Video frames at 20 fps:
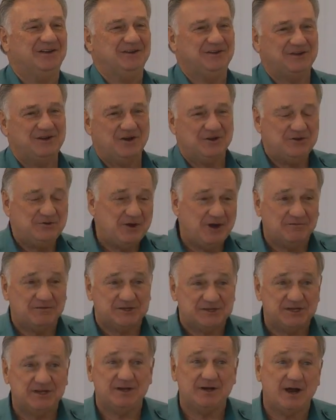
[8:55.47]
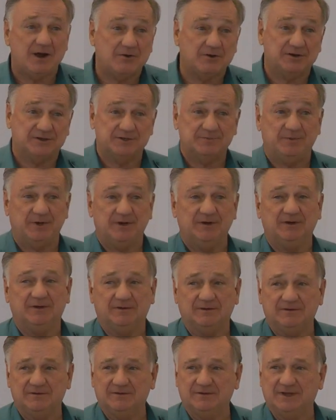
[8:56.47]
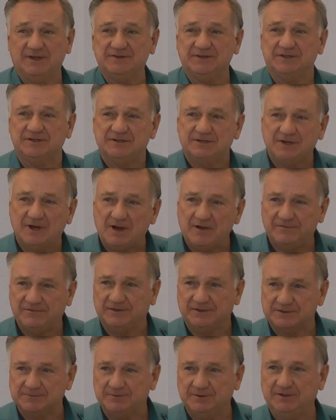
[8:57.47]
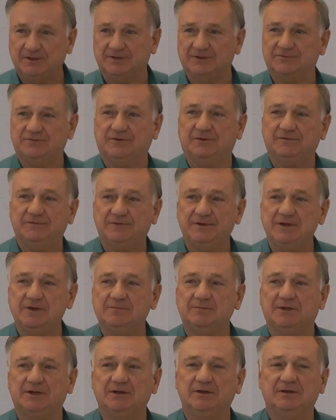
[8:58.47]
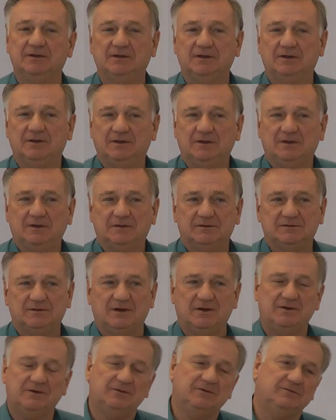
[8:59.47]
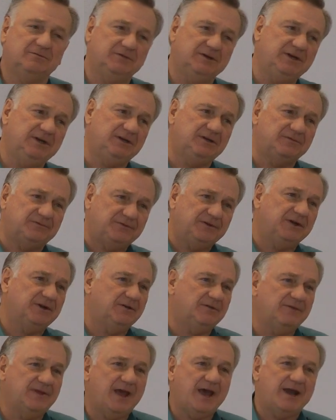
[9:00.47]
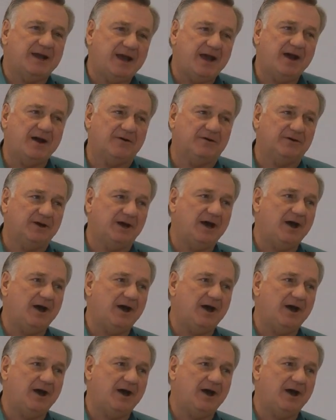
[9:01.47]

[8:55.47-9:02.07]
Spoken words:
You know, you have a 10-hour experience. That's a tough experience for a family. So we need to figure that out.